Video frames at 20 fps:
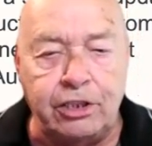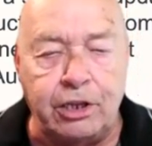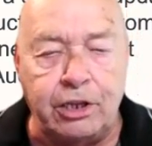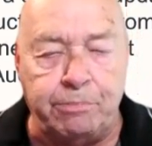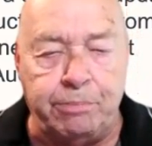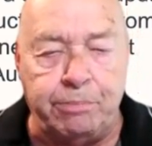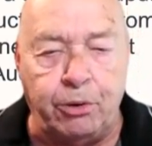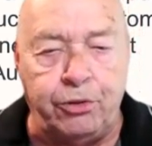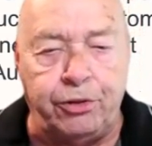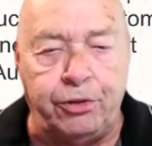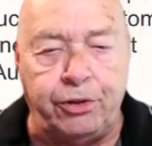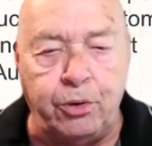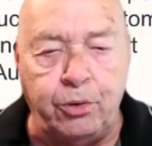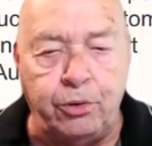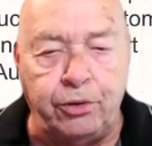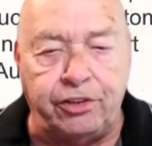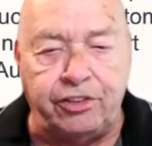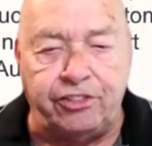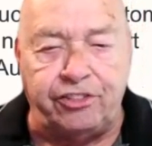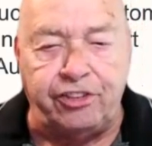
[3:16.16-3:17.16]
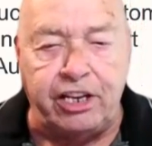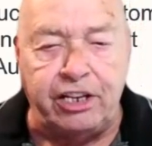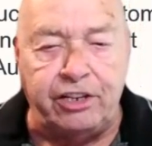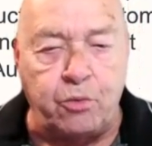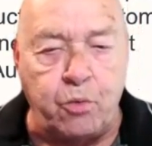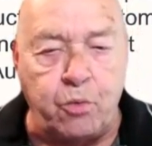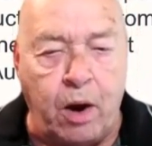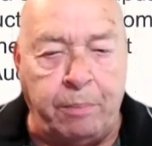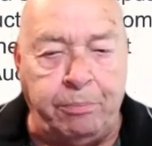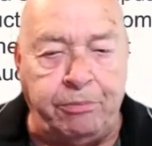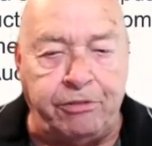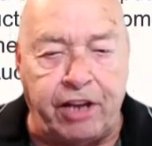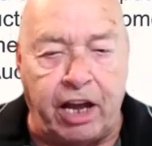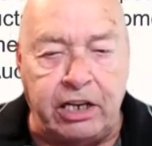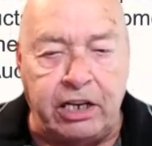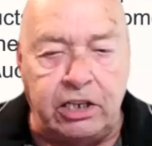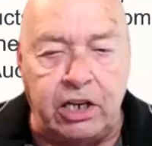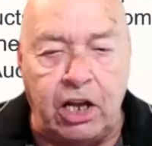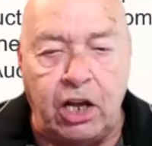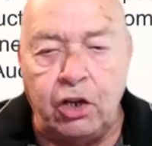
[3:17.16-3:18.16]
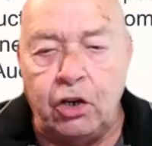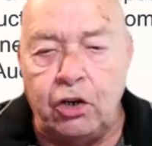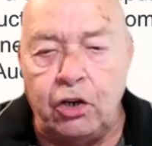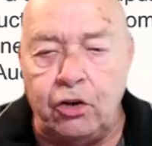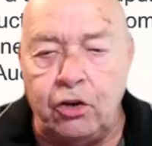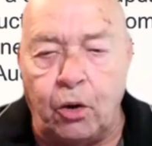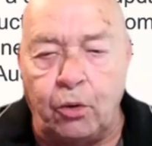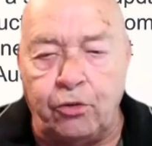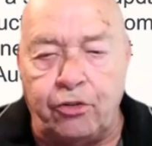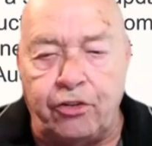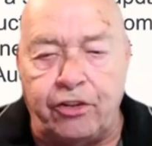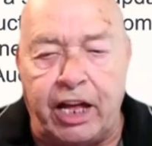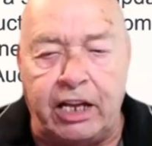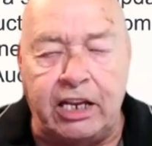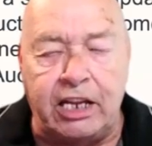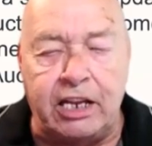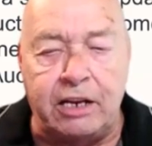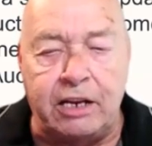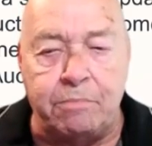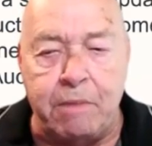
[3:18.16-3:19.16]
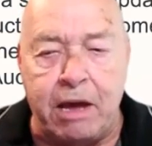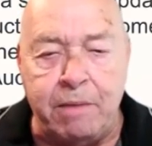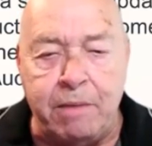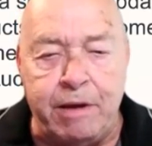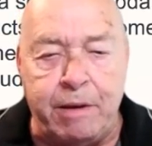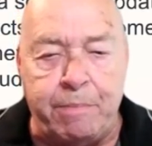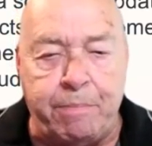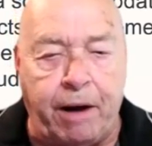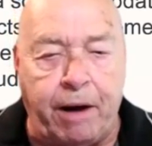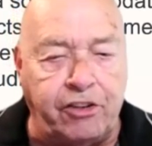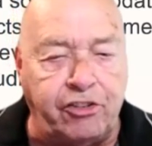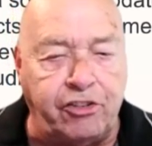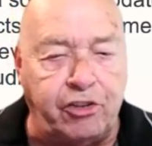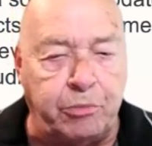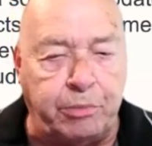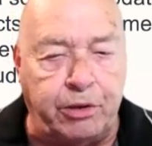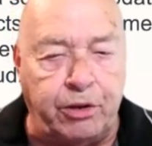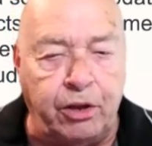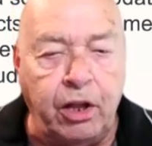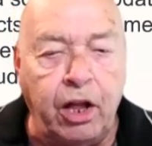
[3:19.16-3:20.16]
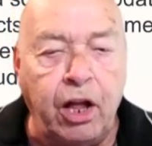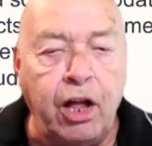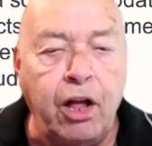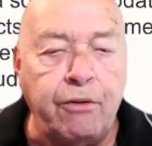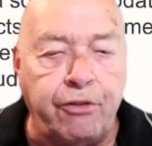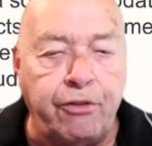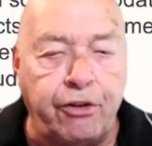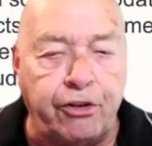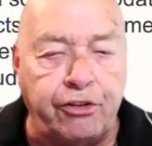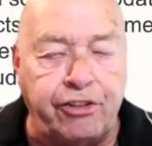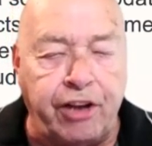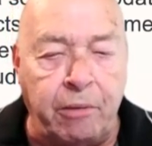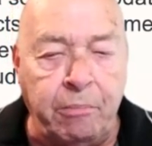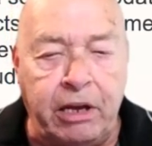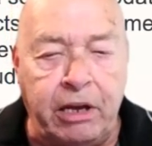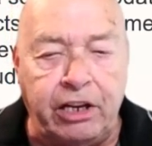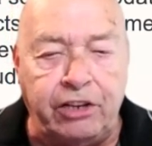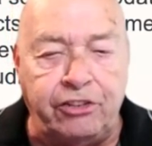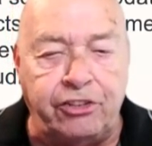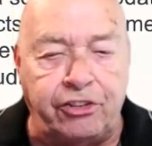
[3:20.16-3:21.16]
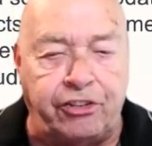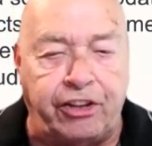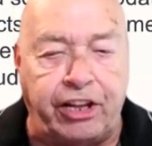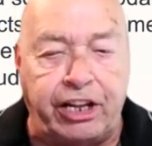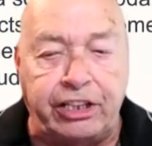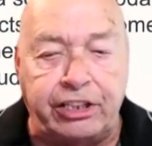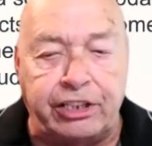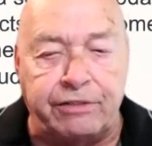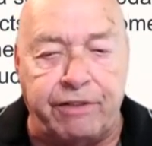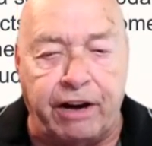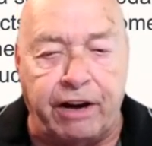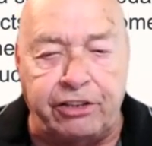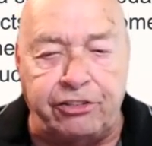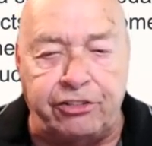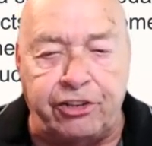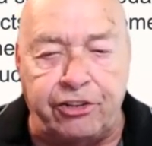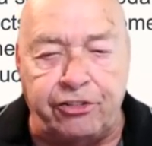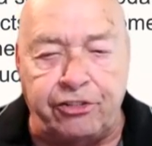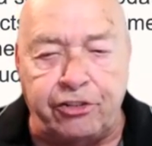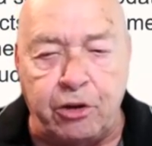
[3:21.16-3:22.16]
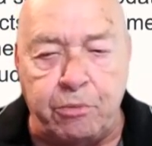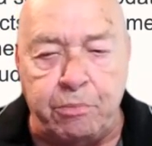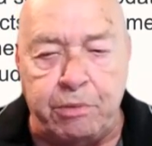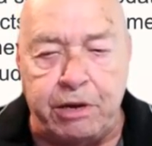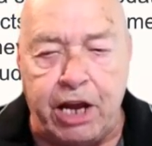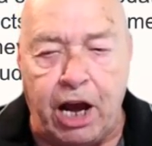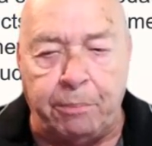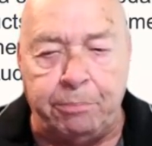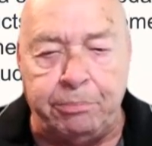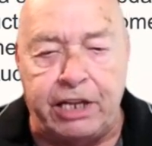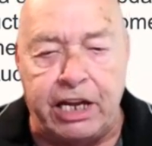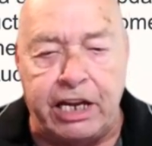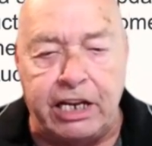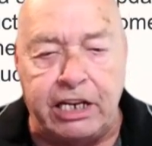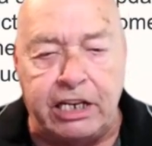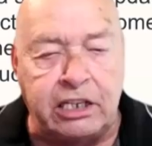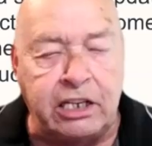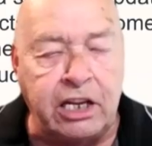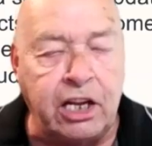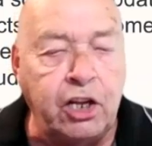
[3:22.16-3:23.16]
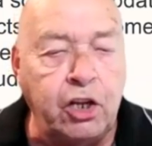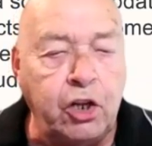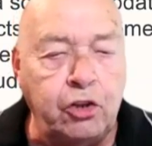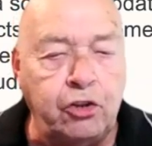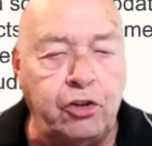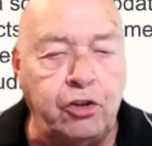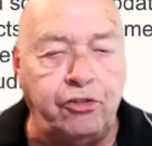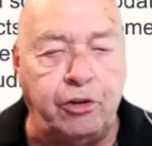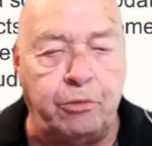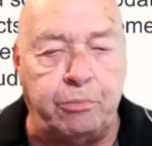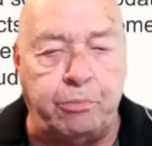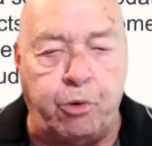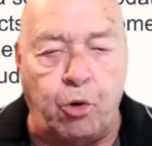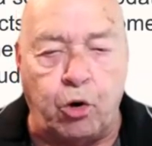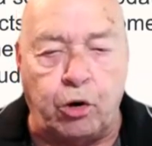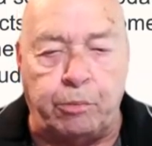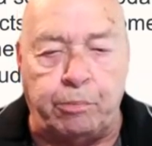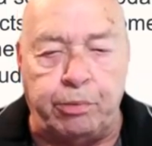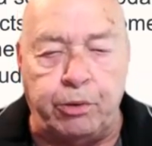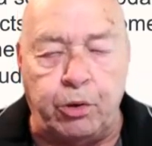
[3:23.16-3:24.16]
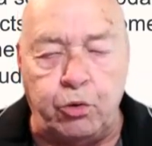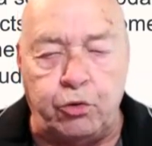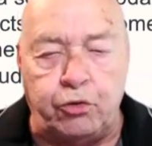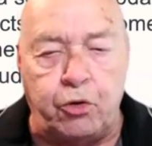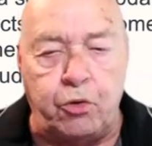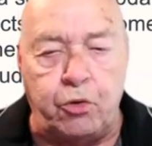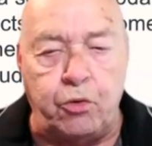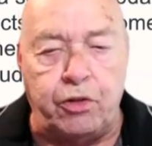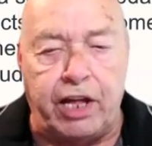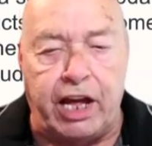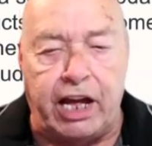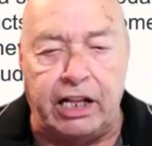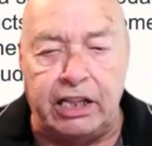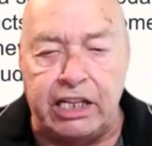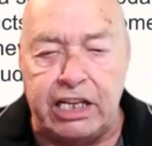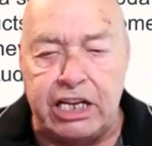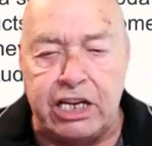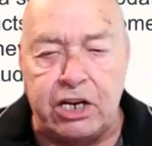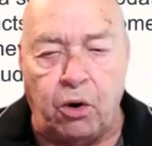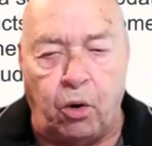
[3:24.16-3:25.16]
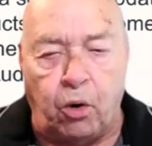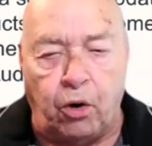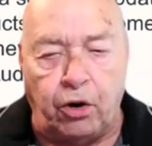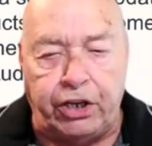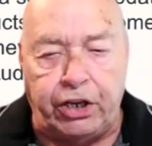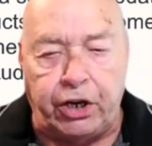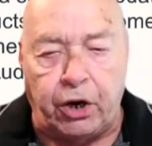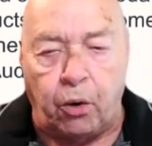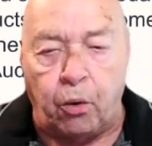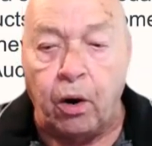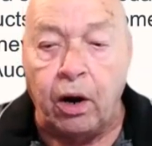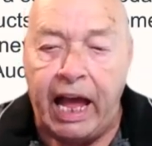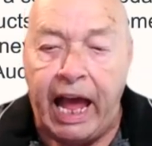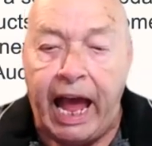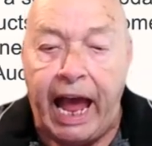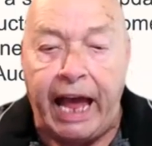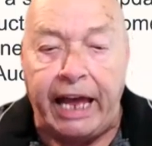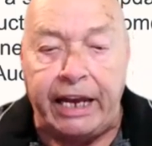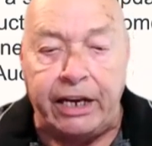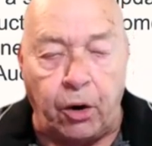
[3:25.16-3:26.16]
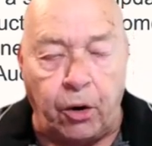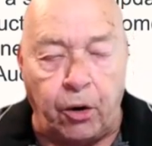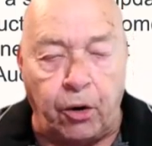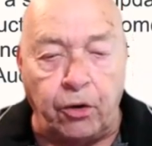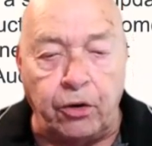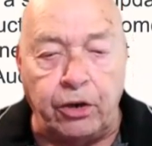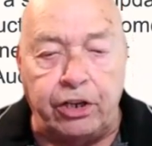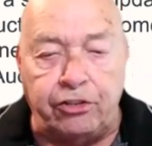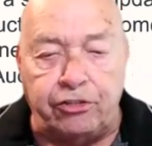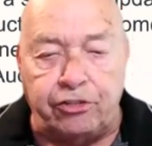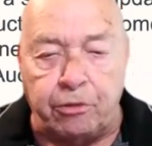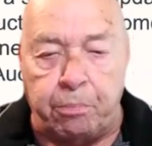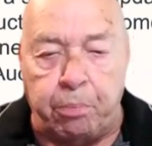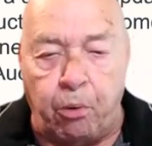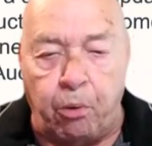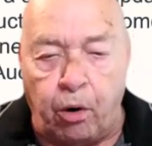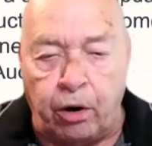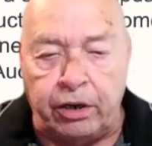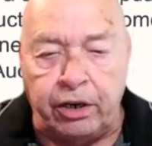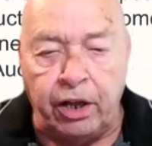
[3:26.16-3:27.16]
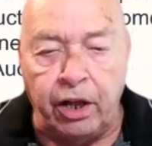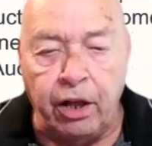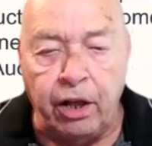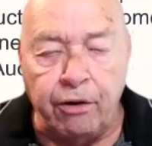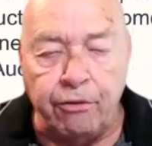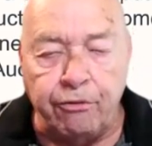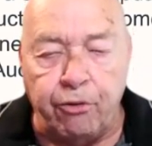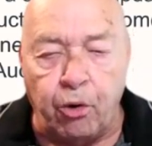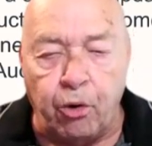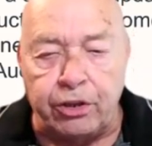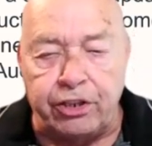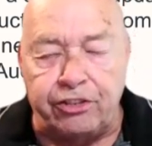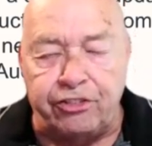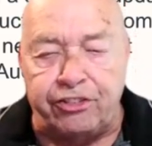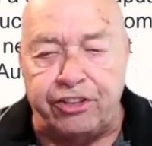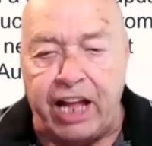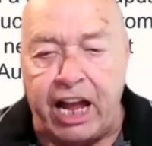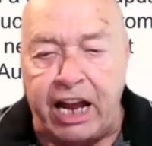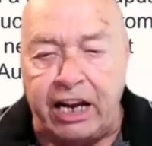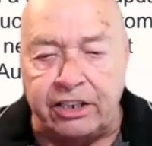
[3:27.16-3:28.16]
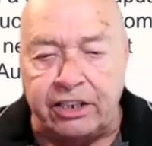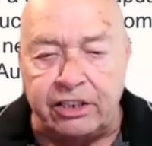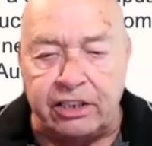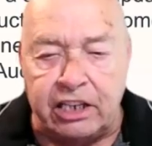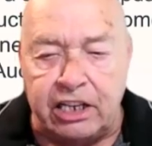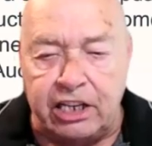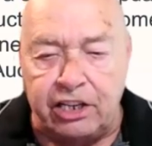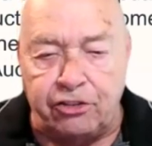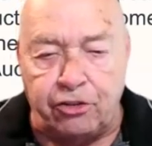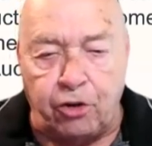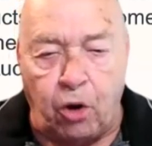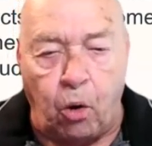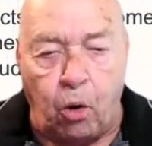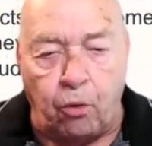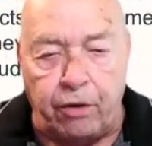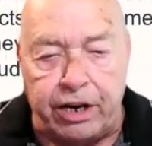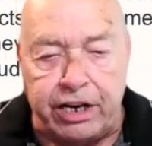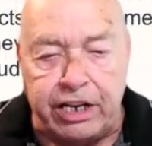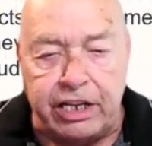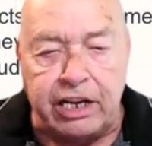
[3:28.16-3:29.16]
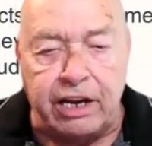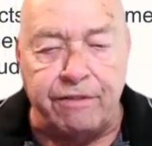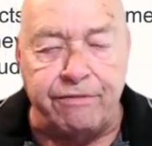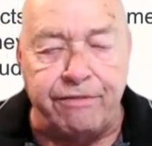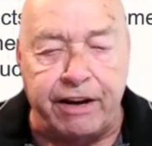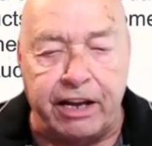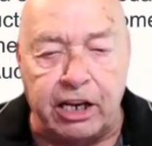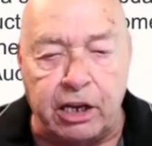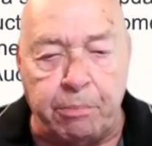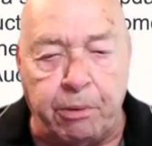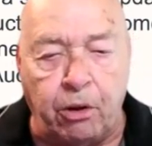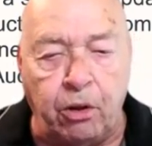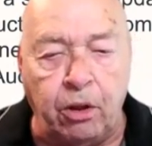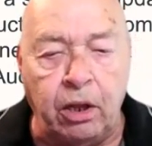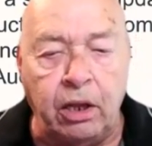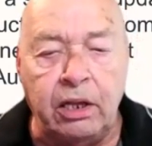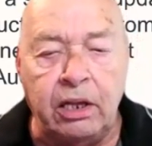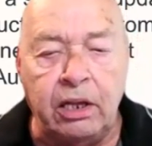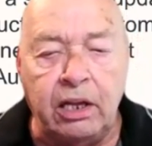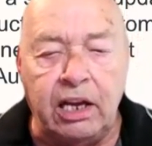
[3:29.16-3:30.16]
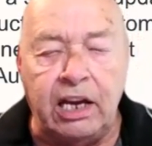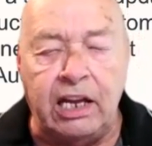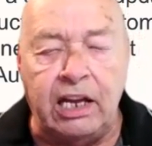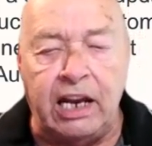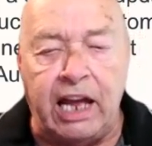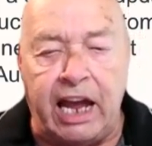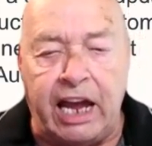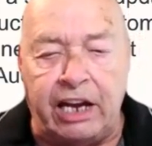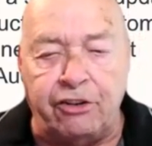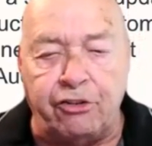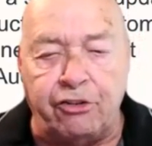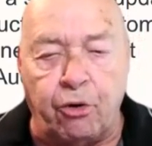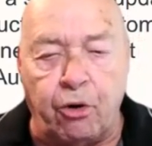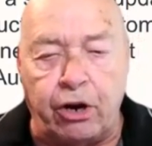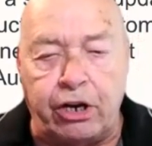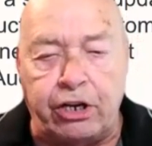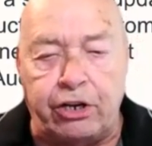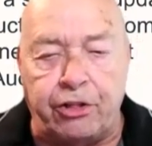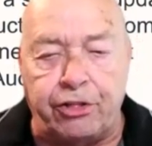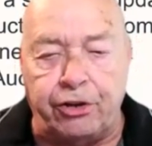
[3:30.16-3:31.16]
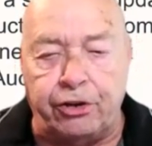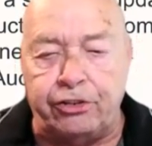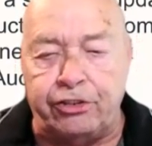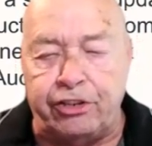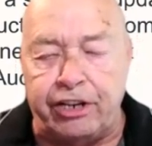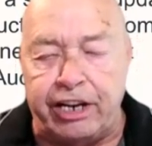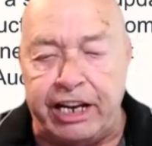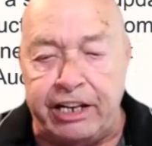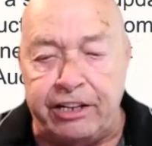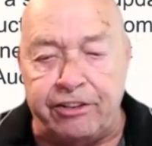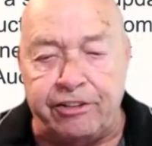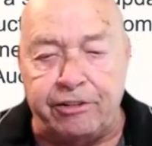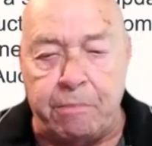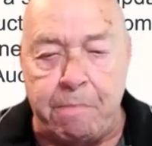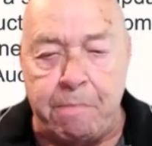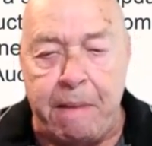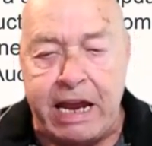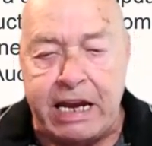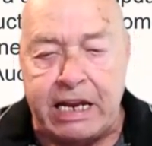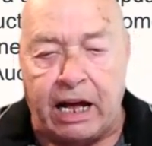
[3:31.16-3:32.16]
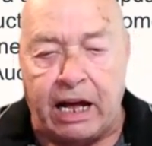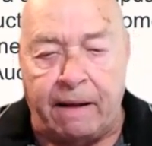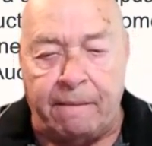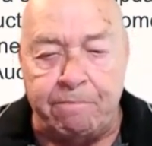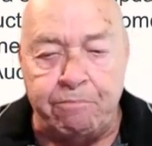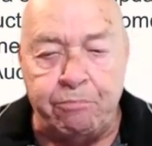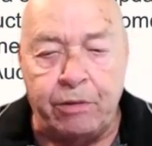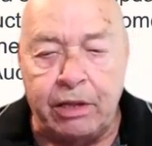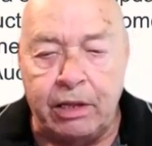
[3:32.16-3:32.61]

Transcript: The Bluetooth SIG website notes that it may be possible for some existing devices to be updated to support Bluetooth LE audio, and early support for the standard is already available in Android 13's beta.